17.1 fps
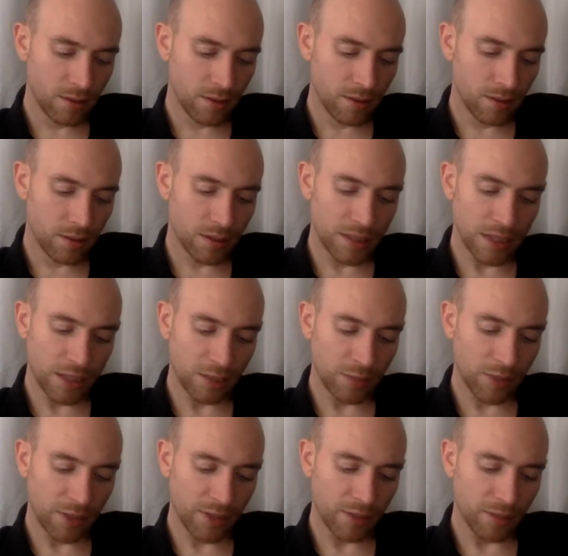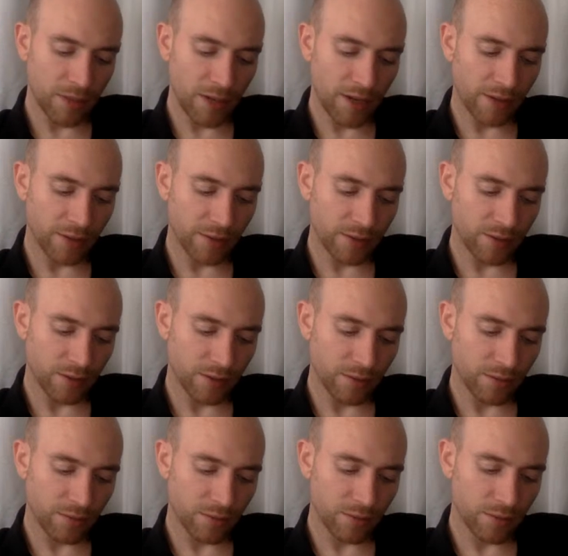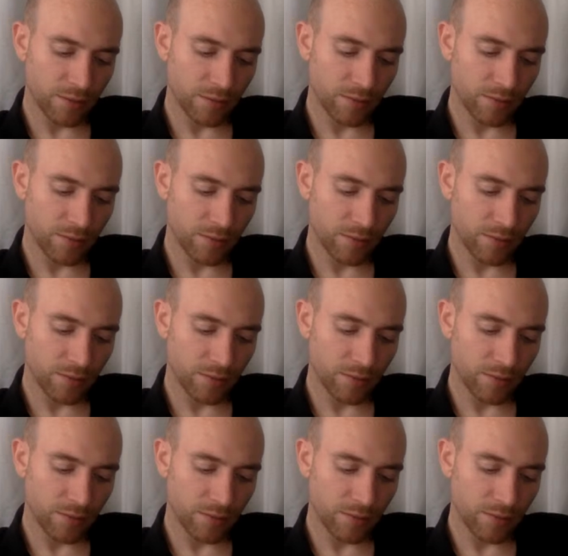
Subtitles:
and just celebrate the milestones.